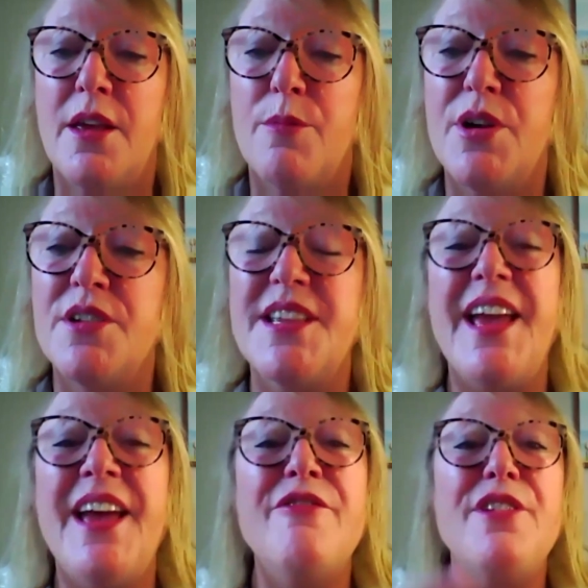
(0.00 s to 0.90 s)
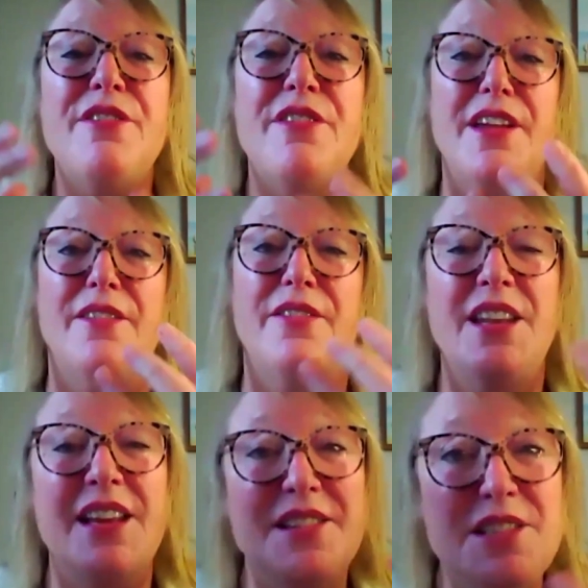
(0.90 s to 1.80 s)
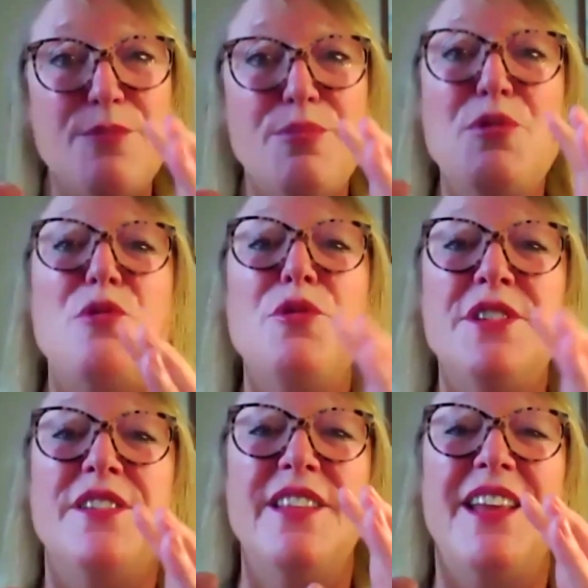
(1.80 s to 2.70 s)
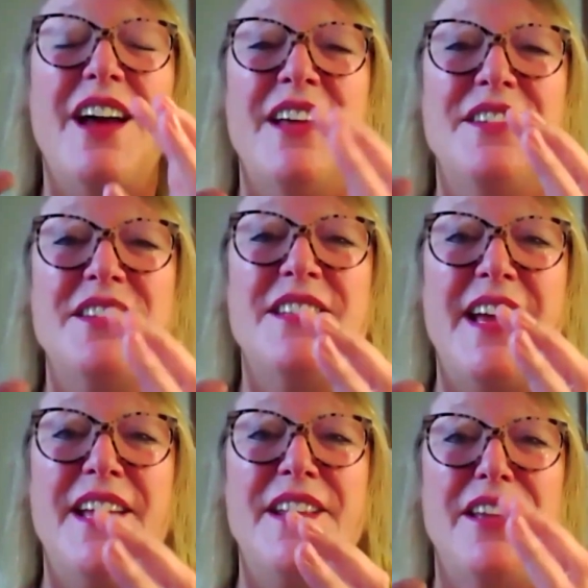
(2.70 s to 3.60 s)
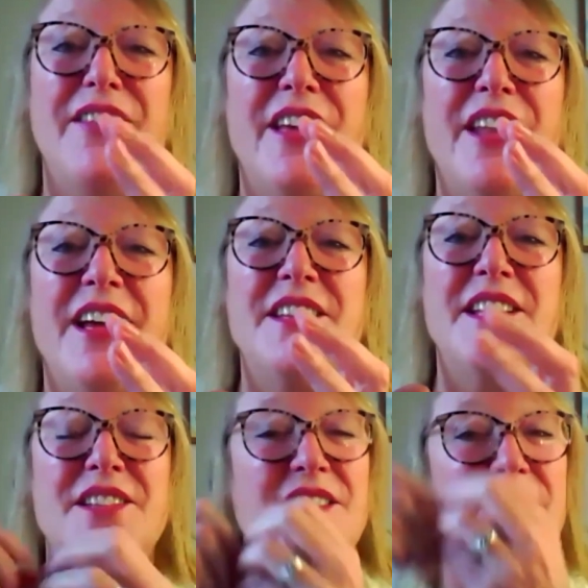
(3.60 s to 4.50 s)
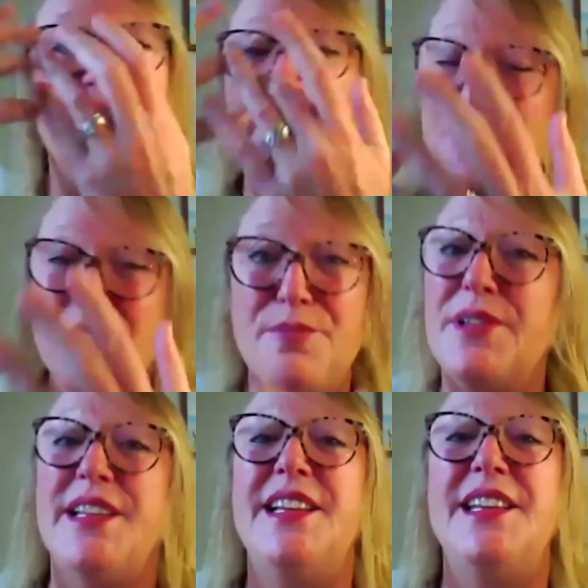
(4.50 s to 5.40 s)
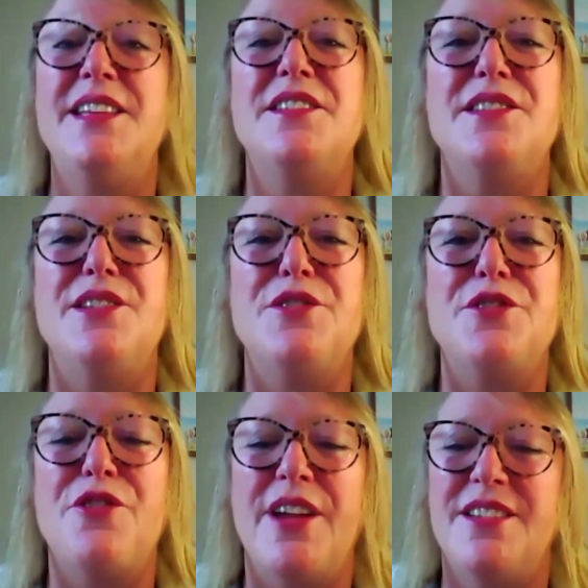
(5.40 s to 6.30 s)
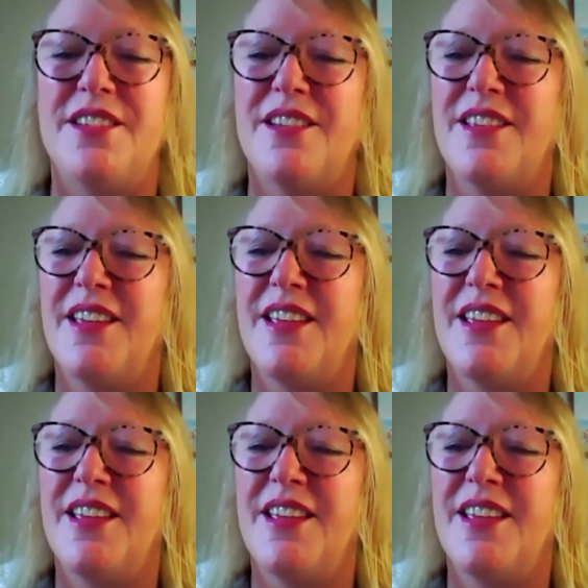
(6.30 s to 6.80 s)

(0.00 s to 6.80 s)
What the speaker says: because everything that has supported that understanding and that identity has completely disintegrated.